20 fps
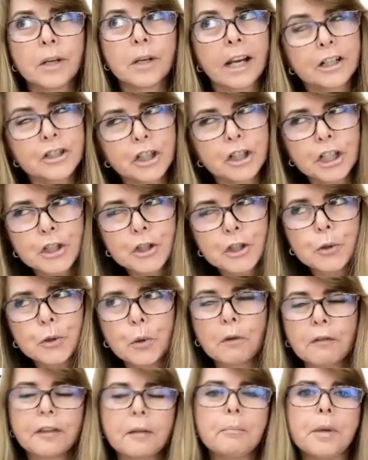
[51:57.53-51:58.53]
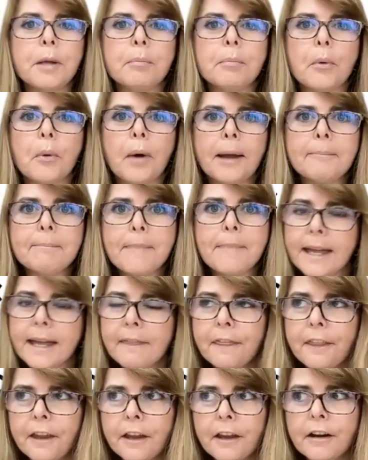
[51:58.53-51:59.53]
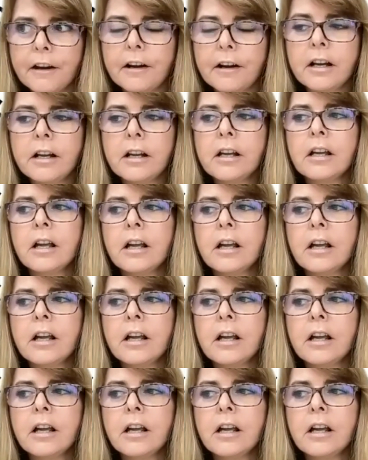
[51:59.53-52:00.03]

actually two of the people I met there.